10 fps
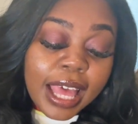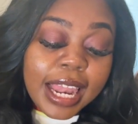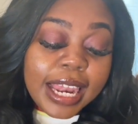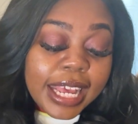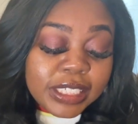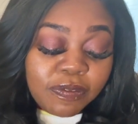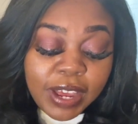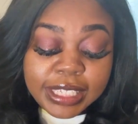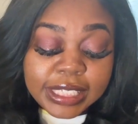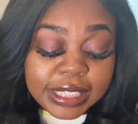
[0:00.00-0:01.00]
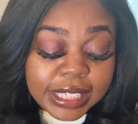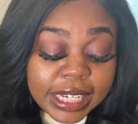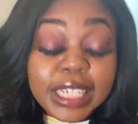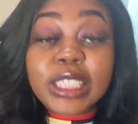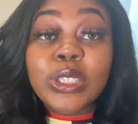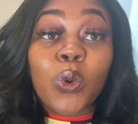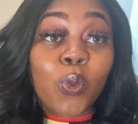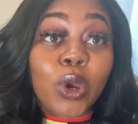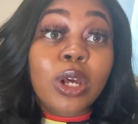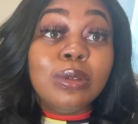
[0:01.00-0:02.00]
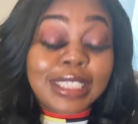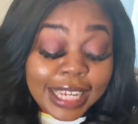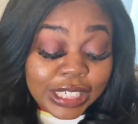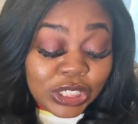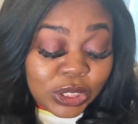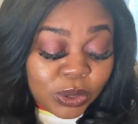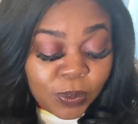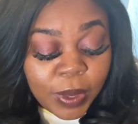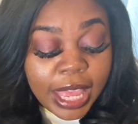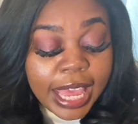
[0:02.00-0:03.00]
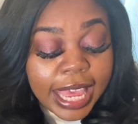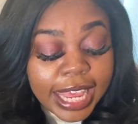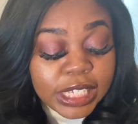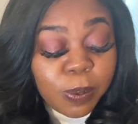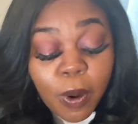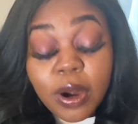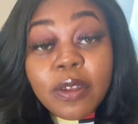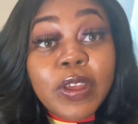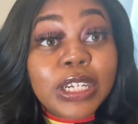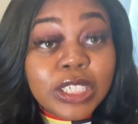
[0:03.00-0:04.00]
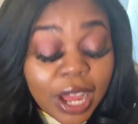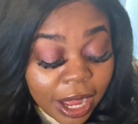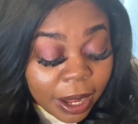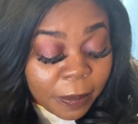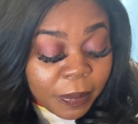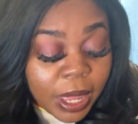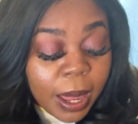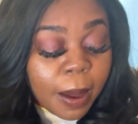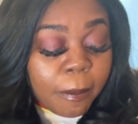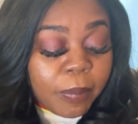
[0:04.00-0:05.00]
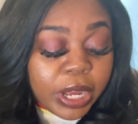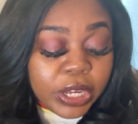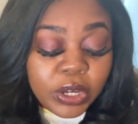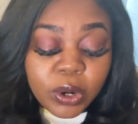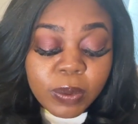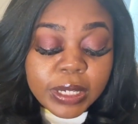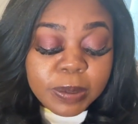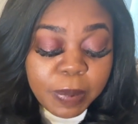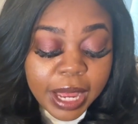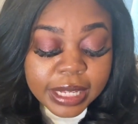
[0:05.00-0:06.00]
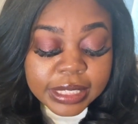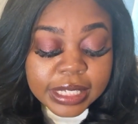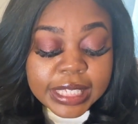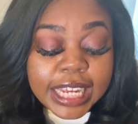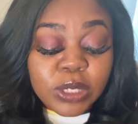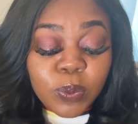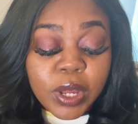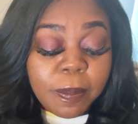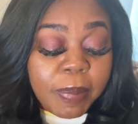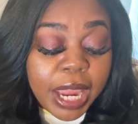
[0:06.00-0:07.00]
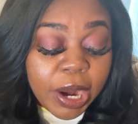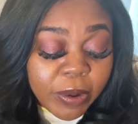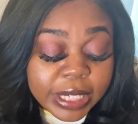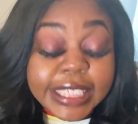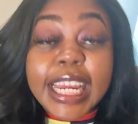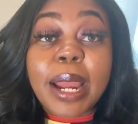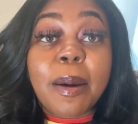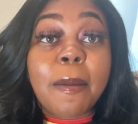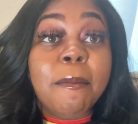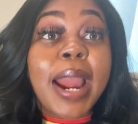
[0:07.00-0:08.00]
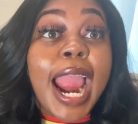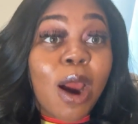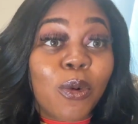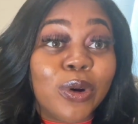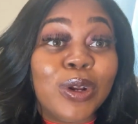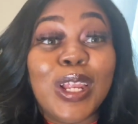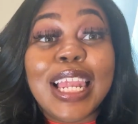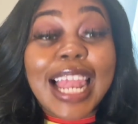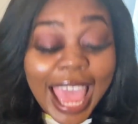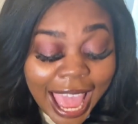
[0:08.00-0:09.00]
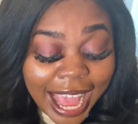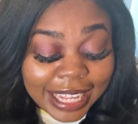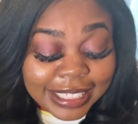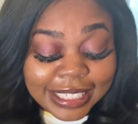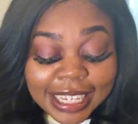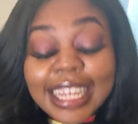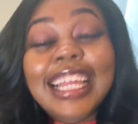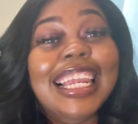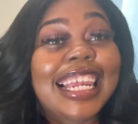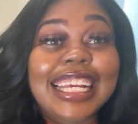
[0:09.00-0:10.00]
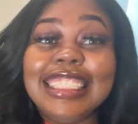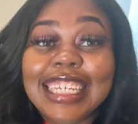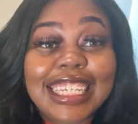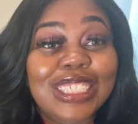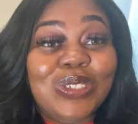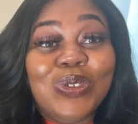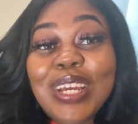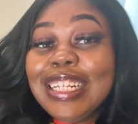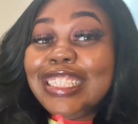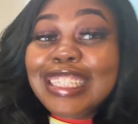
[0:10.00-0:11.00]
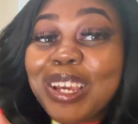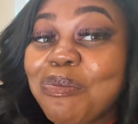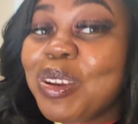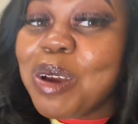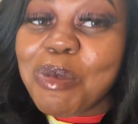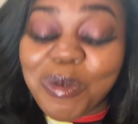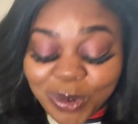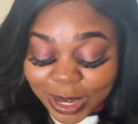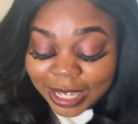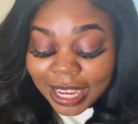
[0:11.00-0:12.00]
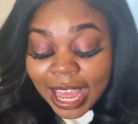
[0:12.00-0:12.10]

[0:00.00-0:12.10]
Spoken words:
let's face it, teens will test you. It's part of their job, but your response, that's what parenting power lies. Let's get into it. Tip number 1,